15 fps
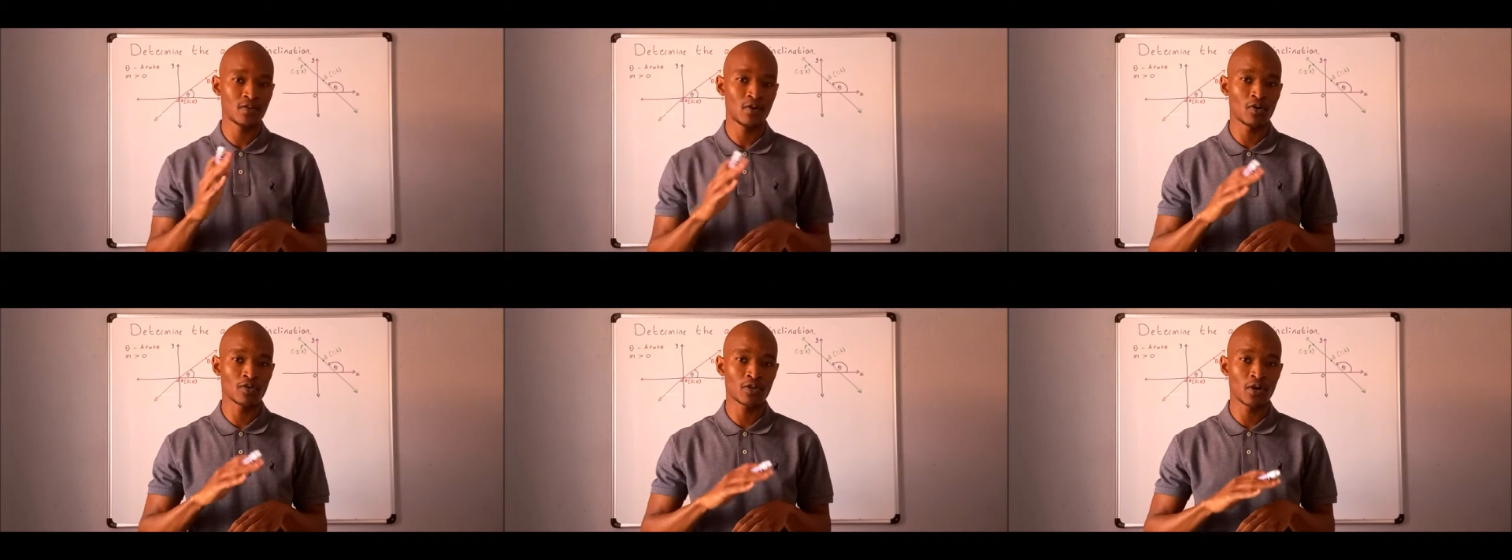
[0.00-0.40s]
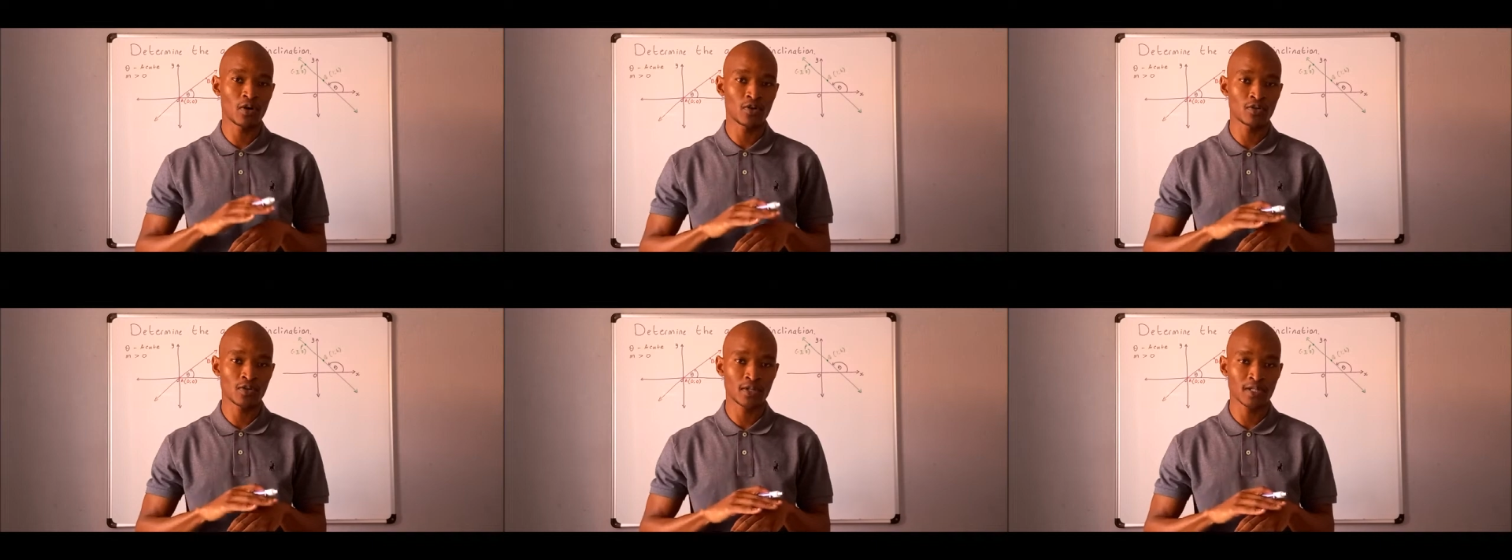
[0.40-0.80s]
or the
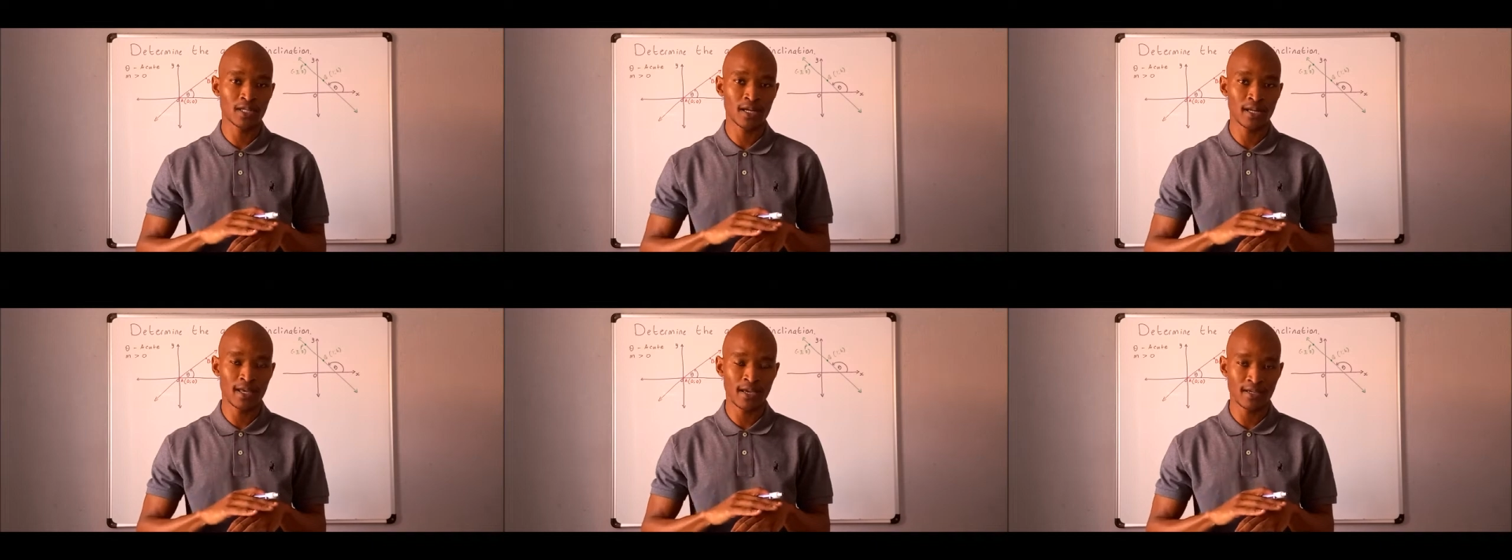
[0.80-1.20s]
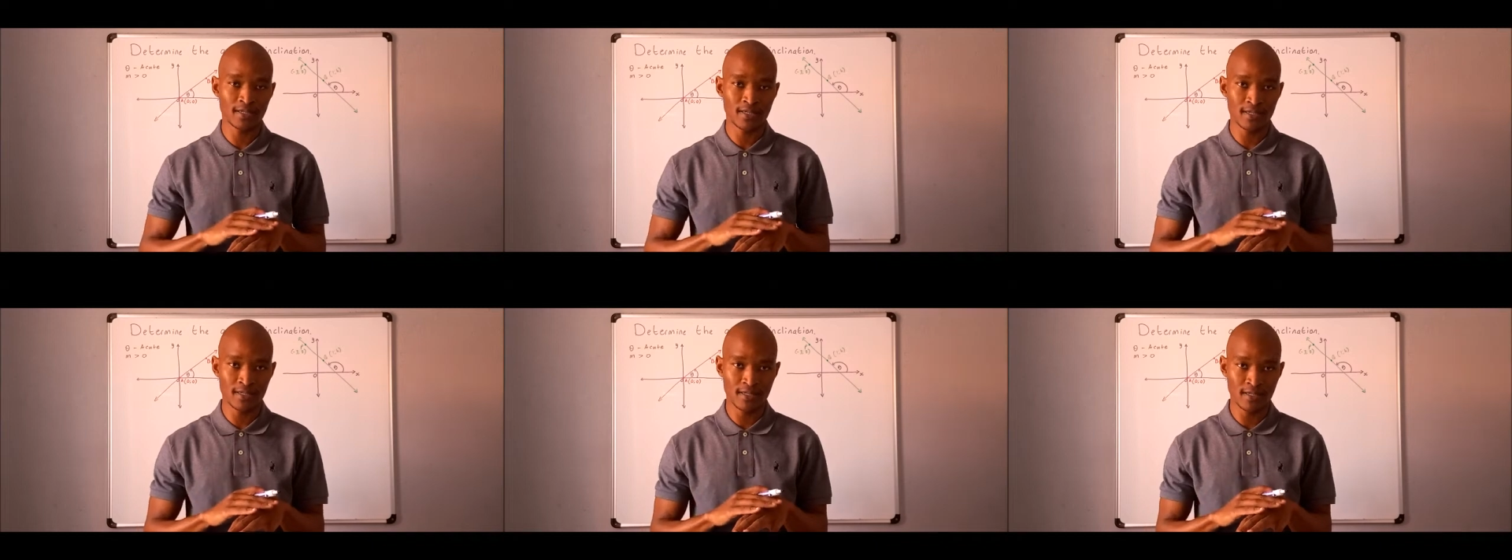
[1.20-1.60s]
horizontal
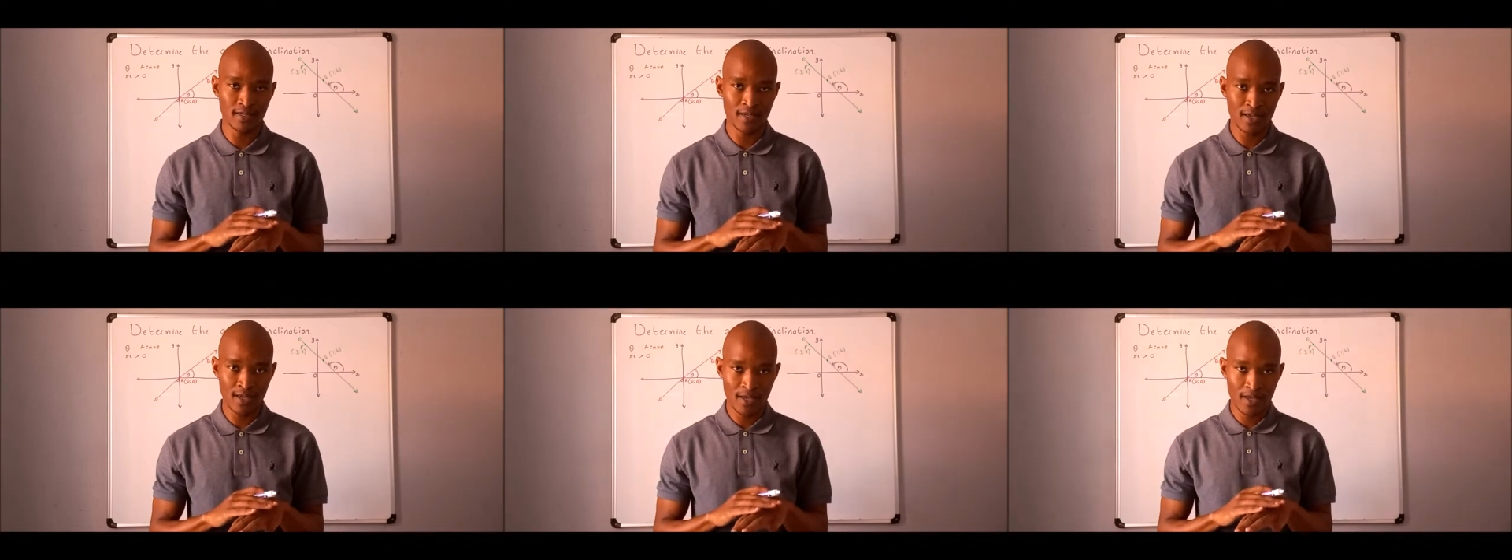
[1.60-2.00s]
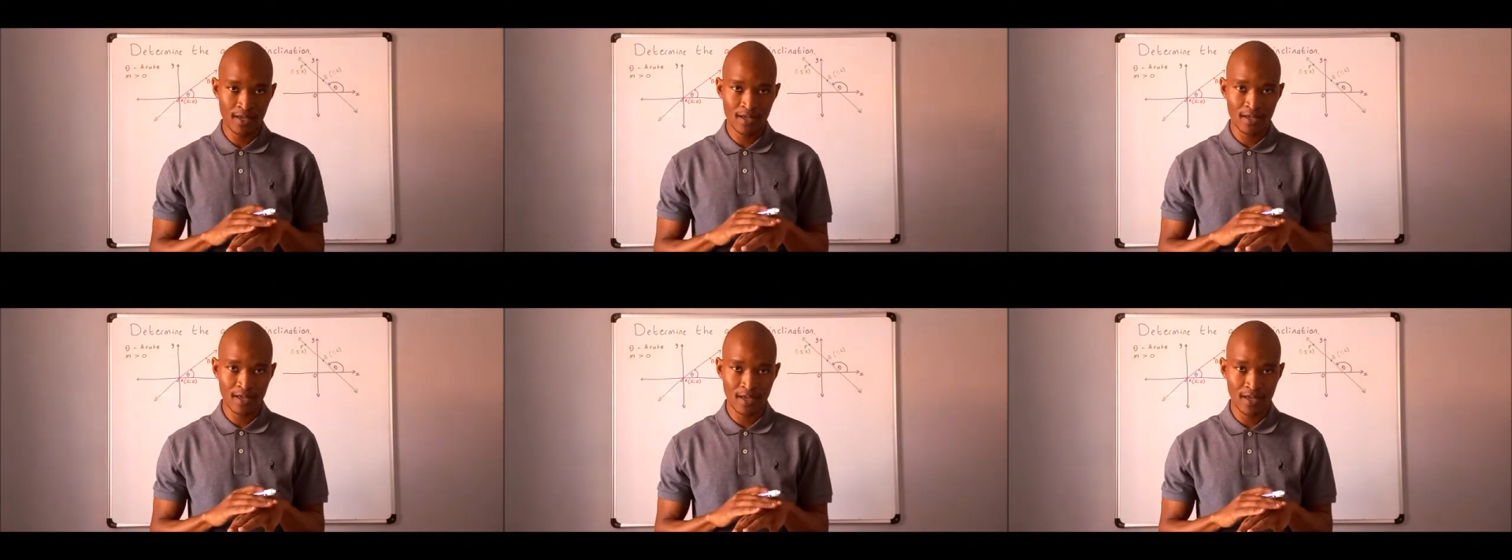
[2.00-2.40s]
axis.
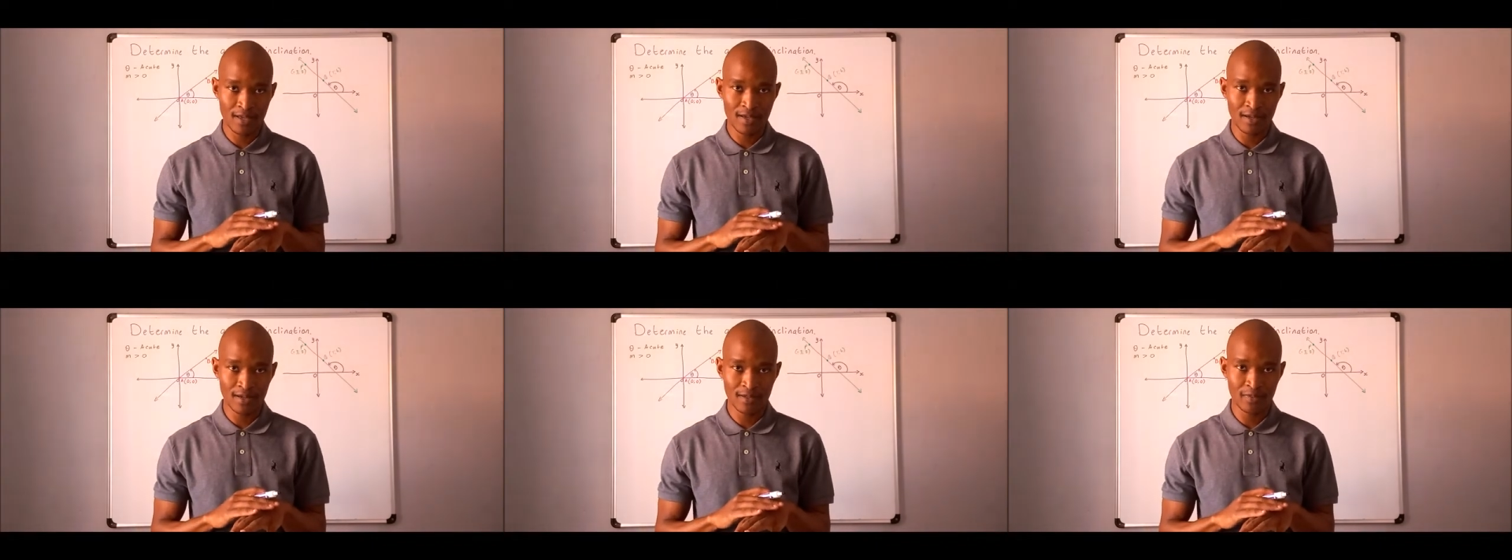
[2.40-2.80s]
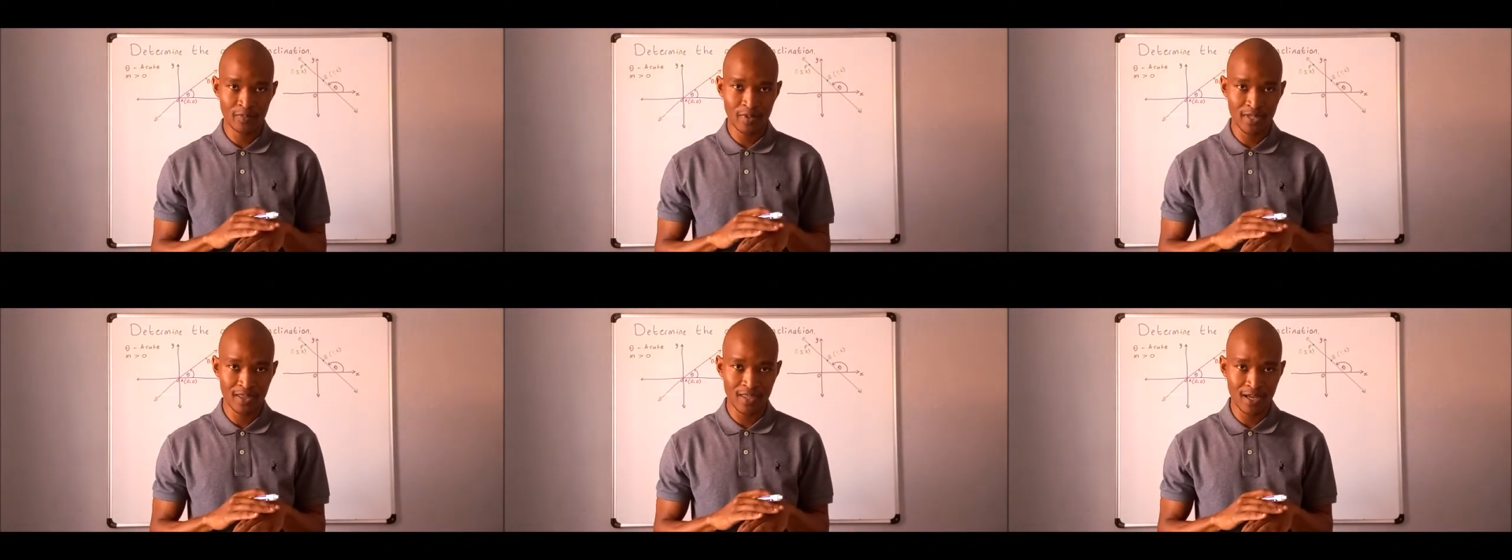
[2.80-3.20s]
Okay, I'll
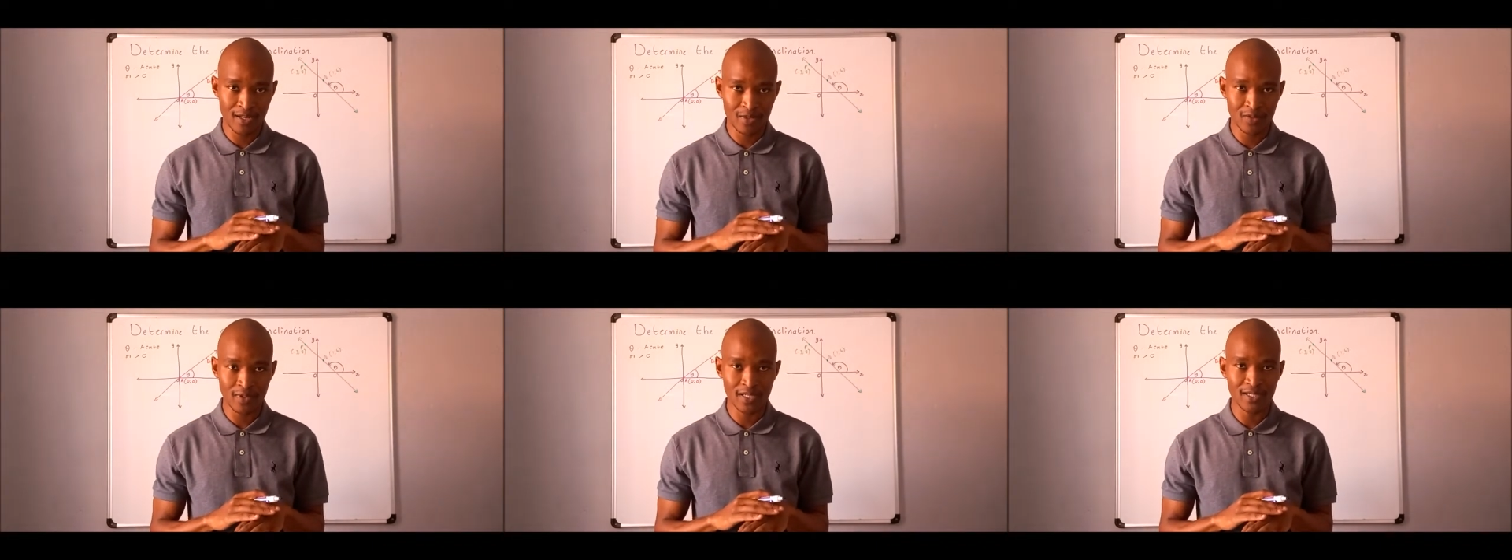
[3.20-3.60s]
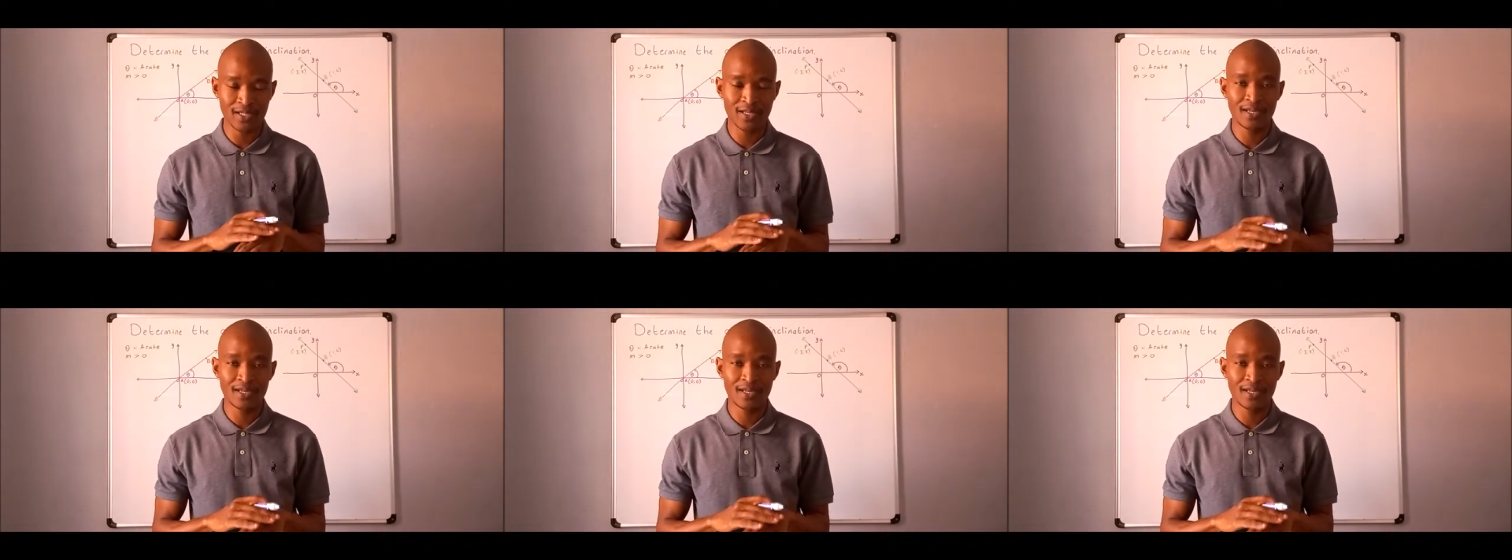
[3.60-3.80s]
repeat that one.